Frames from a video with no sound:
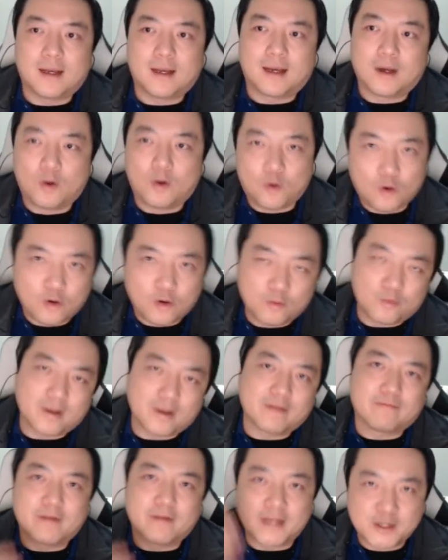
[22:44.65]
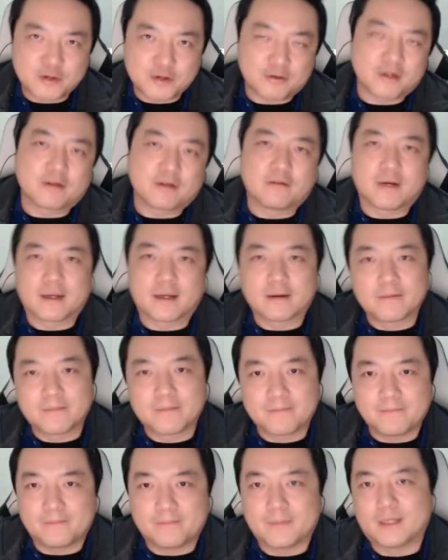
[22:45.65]
or we're re-triggering
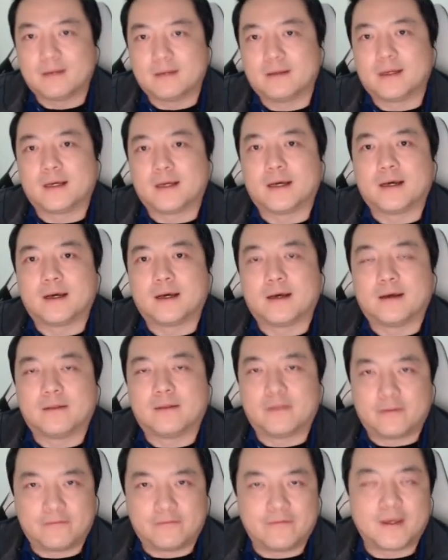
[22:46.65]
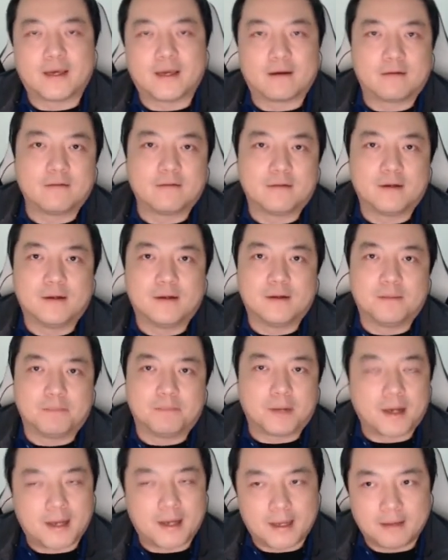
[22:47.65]
the fear
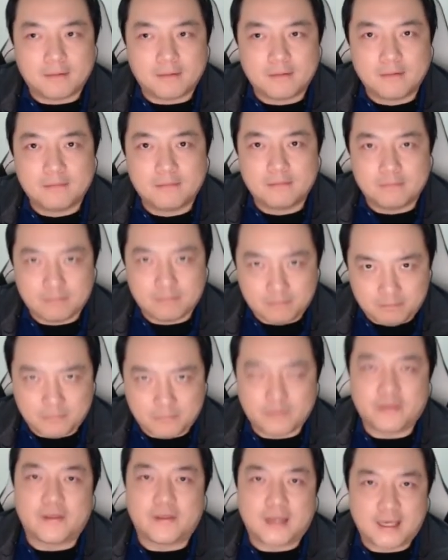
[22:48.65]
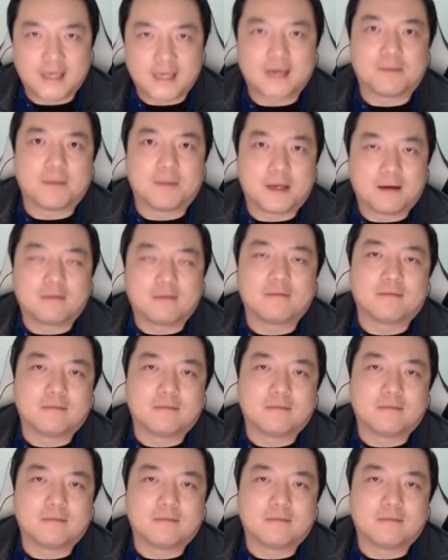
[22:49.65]
by thinking about